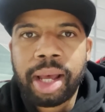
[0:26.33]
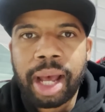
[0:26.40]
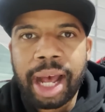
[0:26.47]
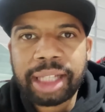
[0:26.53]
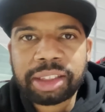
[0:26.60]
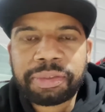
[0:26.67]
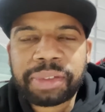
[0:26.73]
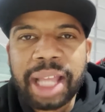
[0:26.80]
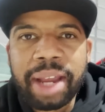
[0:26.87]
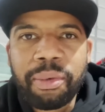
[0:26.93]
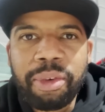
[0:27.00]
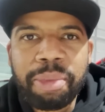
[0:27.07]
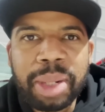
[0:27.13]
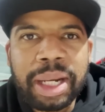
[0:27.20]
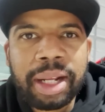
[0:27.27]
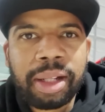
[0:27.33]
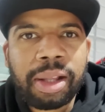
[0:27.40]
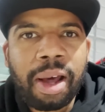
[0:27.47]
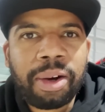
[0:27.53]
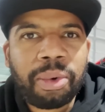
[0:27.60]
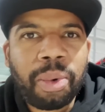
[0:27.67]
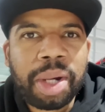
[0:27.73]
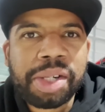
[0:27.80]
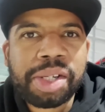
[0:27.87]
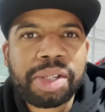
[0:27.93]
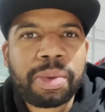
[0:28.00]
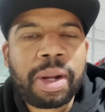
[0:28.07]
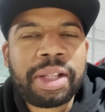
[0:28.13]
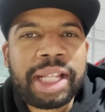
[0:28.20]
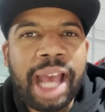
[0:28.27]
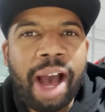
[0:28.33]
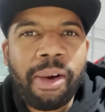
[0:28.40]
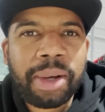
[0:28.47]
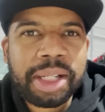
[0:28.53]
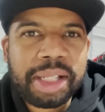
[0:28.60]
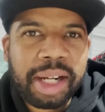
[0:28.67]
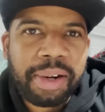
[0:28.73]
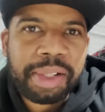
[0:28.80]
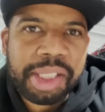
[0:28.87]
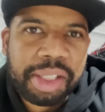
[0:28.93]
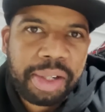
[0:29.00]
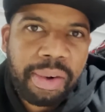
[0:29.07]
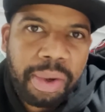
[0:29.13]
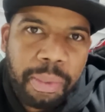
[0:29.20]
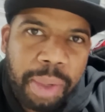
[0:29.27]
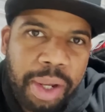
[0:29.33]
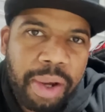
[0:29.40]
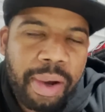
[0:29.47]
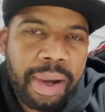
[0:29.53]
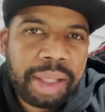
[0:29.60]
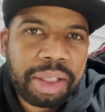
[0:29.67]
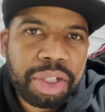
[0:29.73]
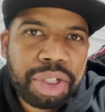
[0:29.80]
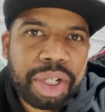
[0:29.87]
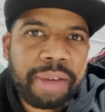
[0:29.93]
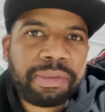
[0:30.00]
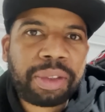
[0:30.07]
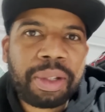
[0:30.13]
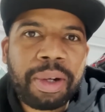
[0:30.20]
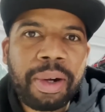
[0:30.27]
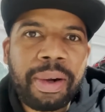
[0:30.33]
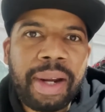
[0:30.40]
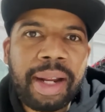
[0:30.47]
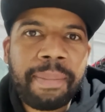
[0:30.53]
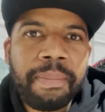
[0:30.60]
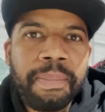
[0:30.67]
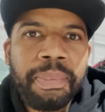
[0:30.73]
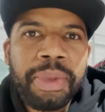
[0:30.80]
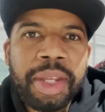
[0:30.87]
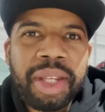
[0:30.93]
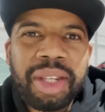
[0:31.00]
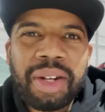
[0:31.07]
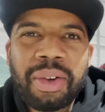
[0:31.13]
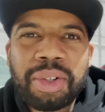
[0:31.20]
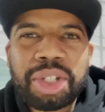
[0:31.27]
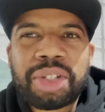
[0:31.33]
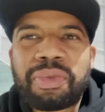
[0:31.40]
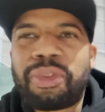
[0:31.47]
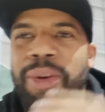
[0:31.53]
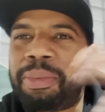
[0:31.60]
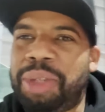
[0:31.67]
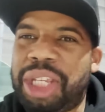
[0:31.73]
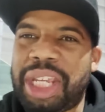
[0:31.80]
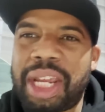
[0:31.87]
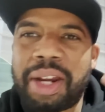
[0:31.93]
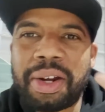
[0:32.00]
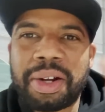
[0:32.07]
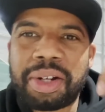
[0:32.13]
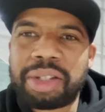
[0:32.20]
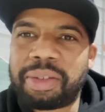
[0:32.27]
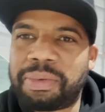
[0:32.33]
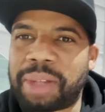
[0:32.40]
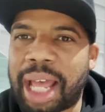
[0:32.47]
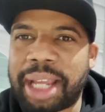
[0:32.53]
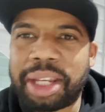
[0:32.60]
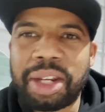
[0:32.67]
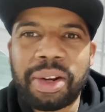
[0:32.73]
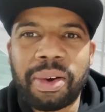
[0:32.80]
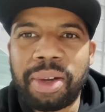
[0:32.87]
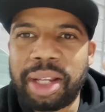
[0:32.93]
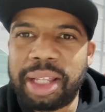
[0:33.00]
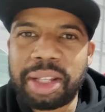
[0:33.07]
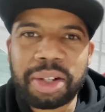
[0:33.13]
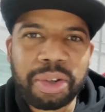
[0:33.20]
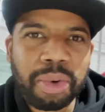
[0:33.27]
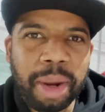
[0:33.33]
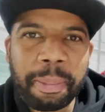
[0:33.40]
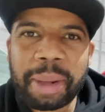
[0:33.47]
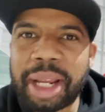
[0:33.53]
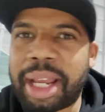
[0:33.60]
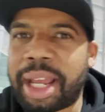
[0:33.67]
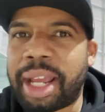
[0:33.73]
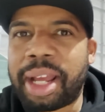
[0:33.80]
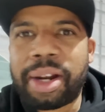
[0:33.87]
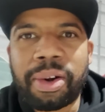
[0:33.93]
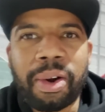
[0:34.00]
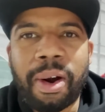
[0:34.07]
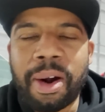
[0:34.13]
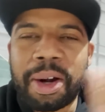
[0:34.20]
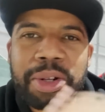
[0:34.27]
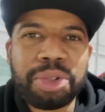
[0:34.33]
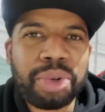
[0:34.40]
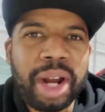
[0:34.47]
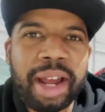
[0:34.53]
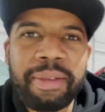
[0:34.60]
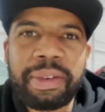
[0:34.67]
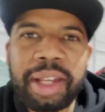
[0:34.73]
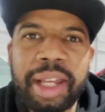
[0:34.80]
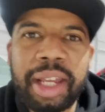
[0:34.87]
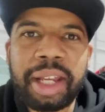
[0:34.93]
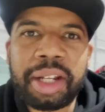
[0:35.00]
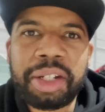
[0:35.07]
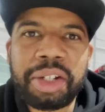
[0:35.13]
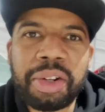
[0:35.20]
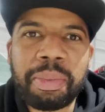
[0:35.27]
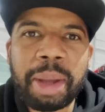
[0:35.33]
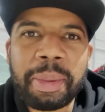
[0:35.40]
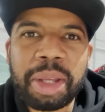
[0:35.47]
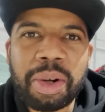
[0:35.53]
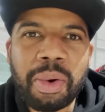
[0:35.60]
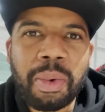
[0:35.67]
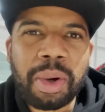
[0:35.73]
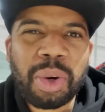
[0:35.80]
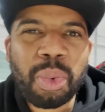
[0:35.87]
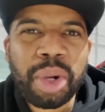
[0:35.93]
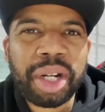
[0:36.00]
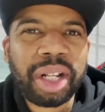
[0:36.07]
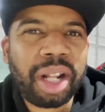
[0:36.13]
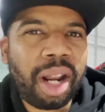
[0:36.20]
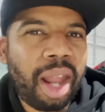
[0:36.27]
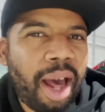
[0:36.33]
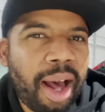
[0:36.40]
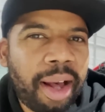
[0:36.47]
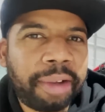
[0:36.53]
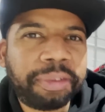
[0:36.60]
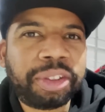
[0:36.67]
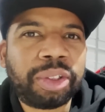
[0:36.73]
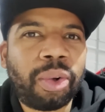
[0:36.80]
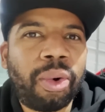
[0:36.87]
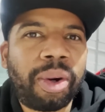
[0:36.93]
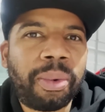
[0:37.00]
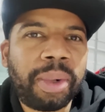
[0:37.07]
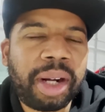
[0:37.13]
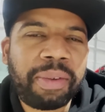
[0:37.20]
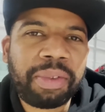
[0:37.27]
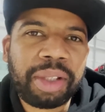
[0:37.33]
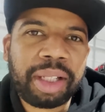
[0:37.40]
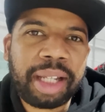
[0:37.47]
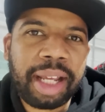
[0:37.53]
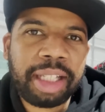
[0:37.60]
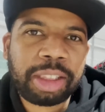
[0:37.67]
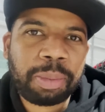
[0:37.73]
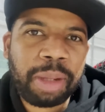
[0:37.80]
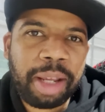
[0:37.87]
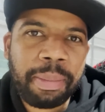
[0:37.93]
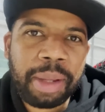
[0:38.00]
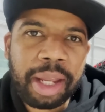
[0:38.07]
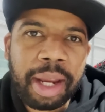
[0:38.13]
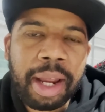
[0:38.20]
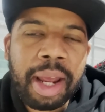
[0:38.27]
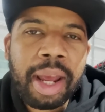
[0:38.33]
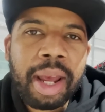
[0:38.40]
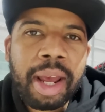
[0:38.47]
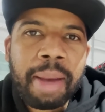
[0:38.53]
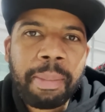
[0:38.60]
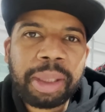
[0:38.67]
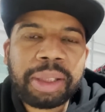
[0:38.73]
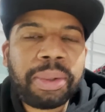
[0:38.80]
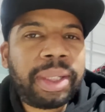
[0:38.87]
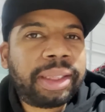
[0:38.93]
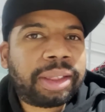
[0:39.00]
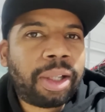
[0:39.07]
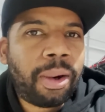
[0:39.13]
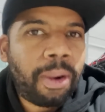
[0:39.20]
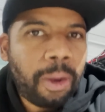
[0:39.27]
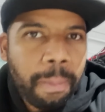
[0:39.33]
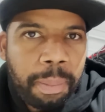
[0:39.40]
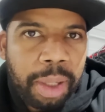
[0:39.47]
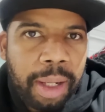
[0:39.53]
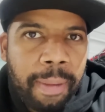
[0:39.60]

As of late, we've been getting a lot of questions around the Alcantara steering wheel and the shifter, and just from years of either gripping it or hard driving, and maybe you don't want to wear gloves or whatever the case may be. But there is hope.